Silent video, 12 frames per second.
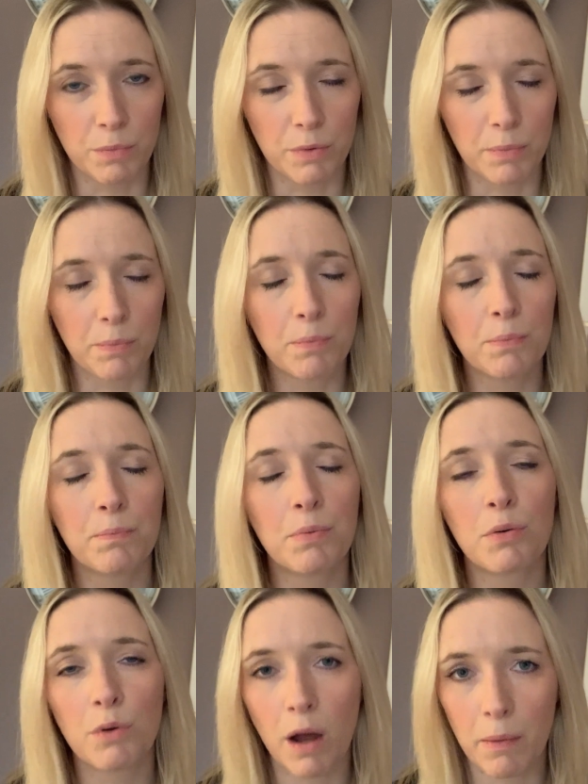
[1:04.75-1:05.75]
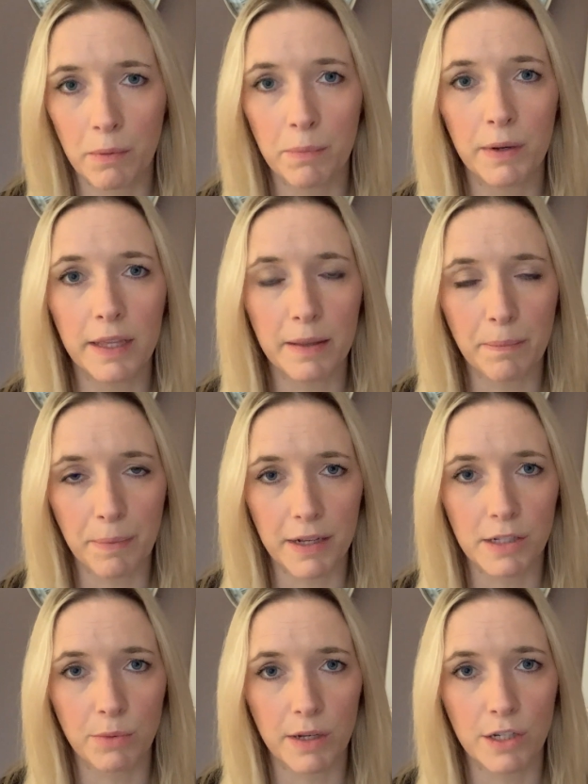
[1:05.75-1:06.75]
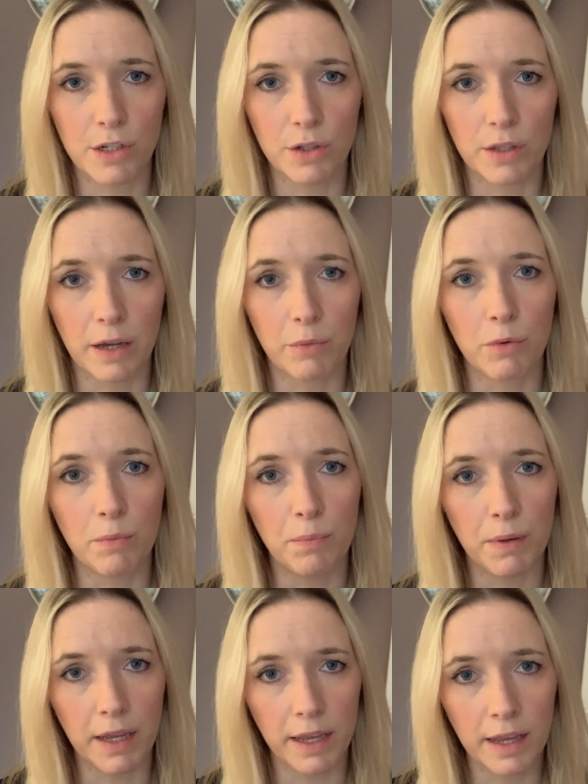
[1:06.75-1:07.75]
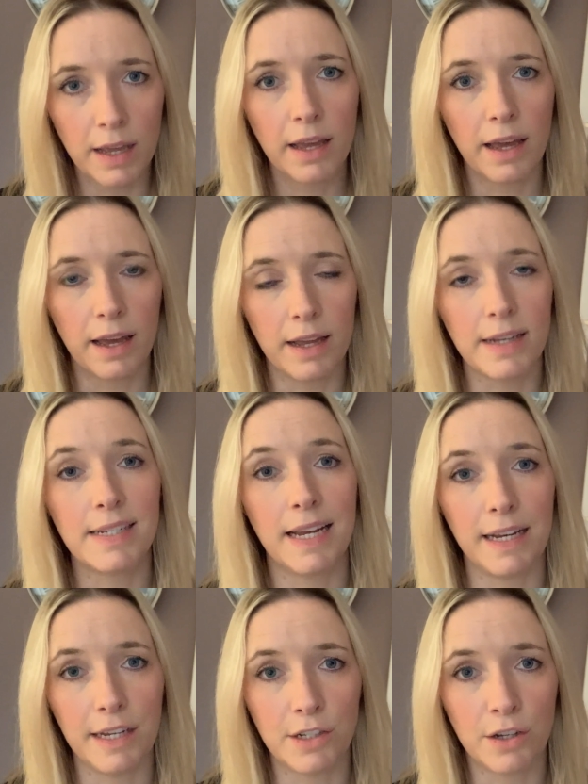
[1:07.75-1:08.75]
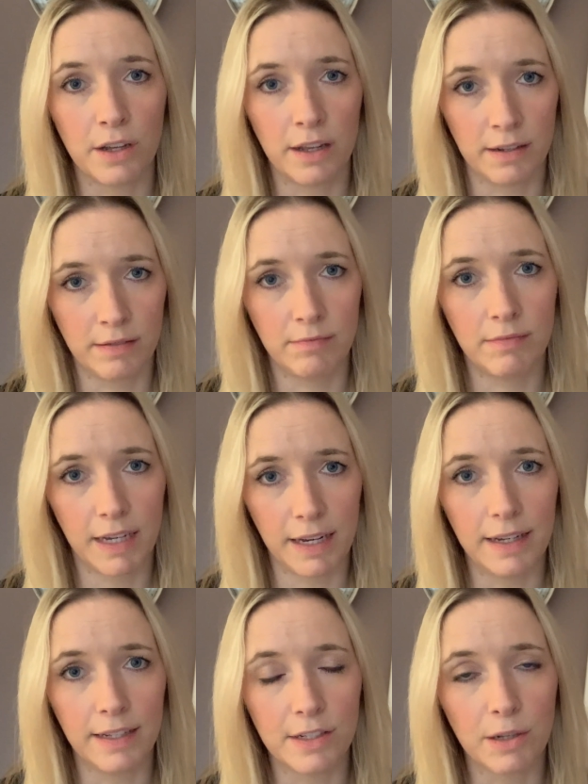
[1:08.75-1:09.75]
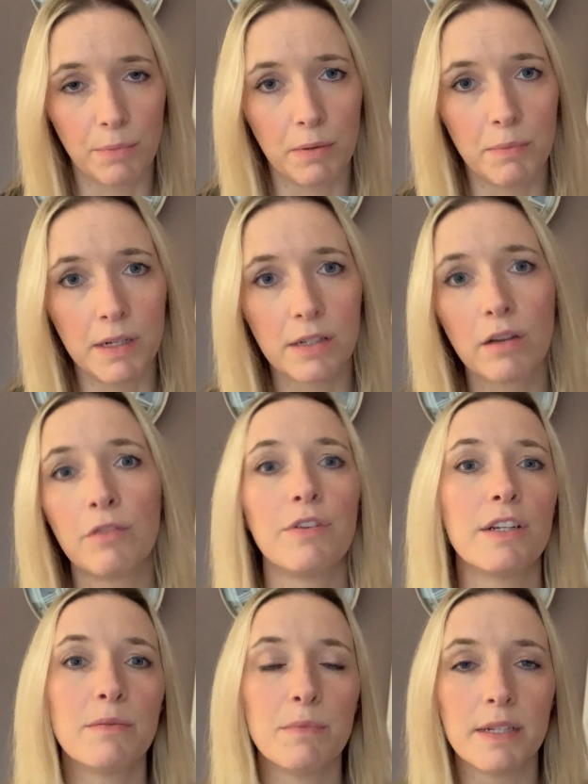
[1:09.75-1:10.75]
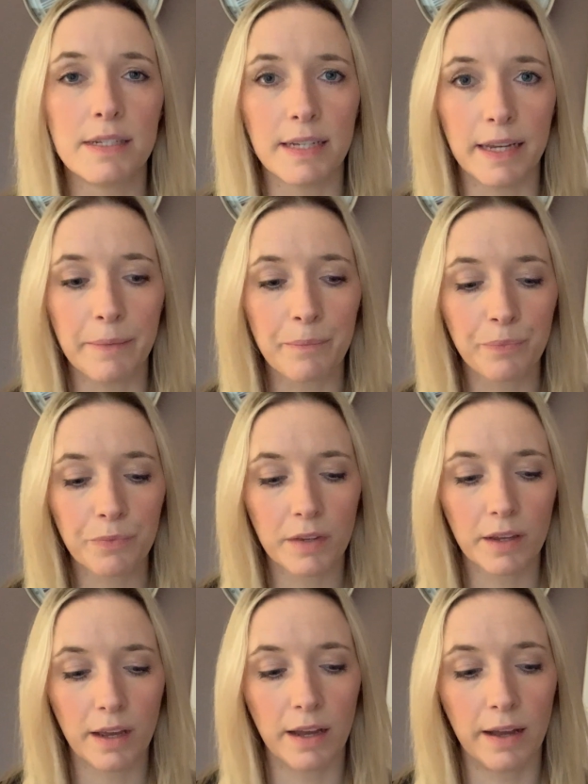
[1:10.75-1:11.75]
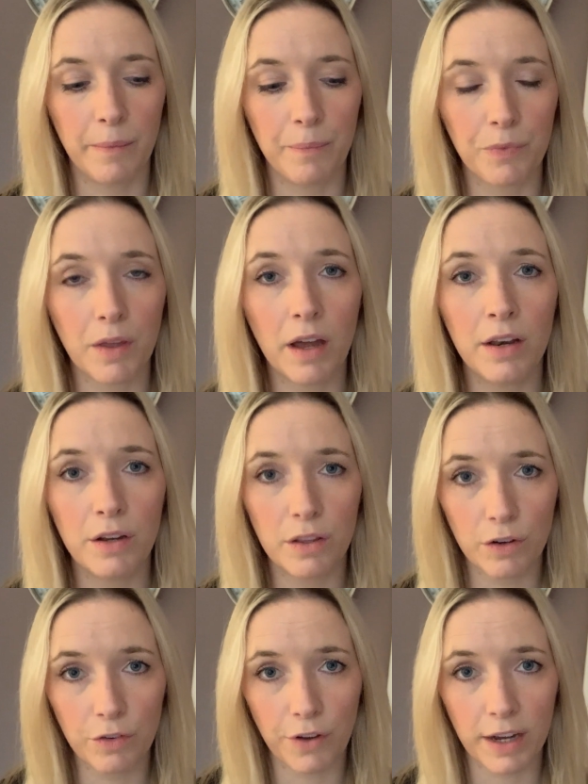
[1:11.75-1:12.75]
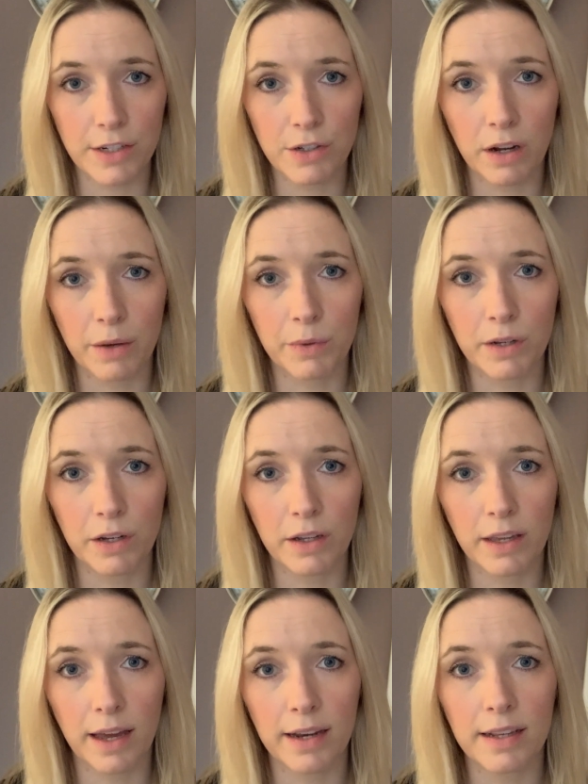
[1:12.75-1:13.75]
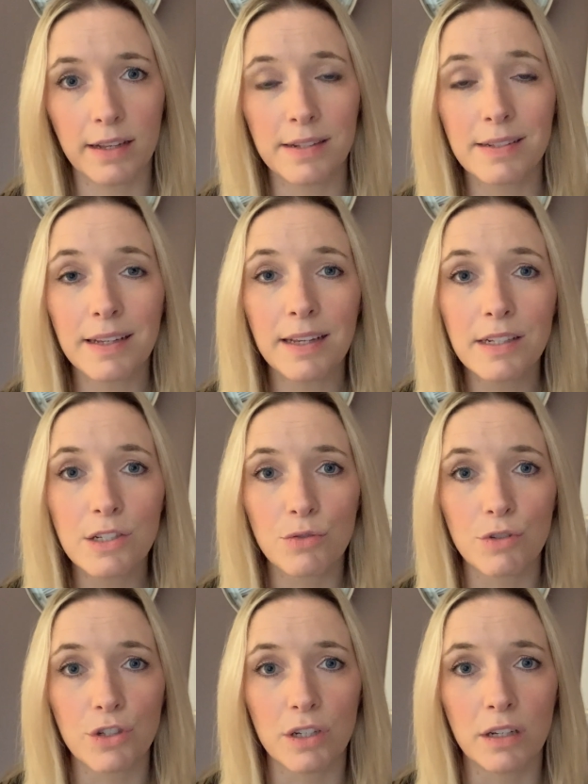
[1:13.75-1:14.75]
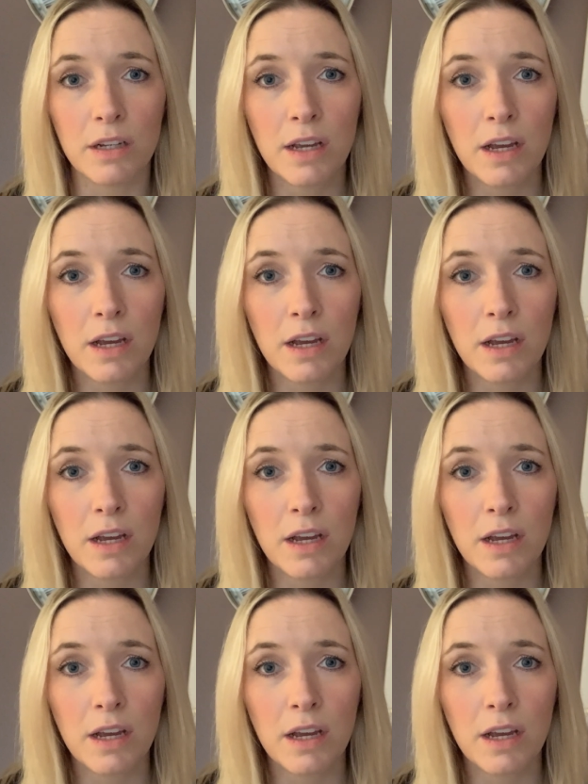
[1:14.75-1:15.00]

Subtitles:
But probably the best way to do that would be a daily supplement of vitamin D. Another factor I would look at is estrogen,